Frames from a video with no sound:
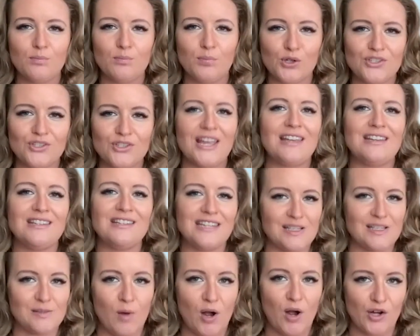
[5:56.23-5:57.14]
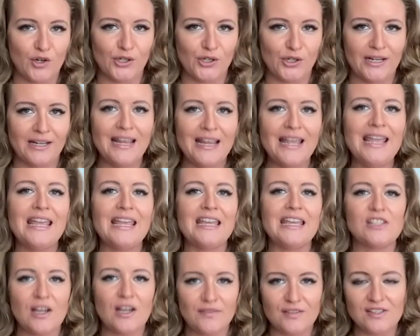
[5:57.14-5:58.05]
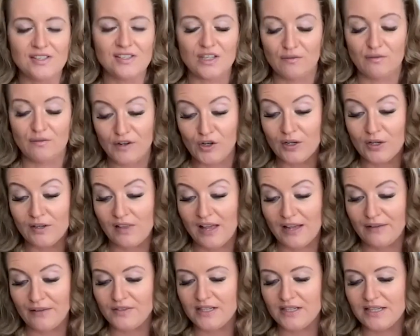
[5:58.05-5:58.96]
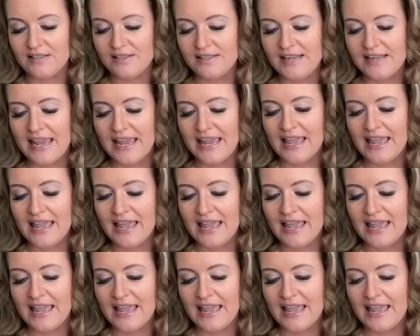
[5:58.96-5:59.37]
pretend he's moderate, he's obviously very leftist.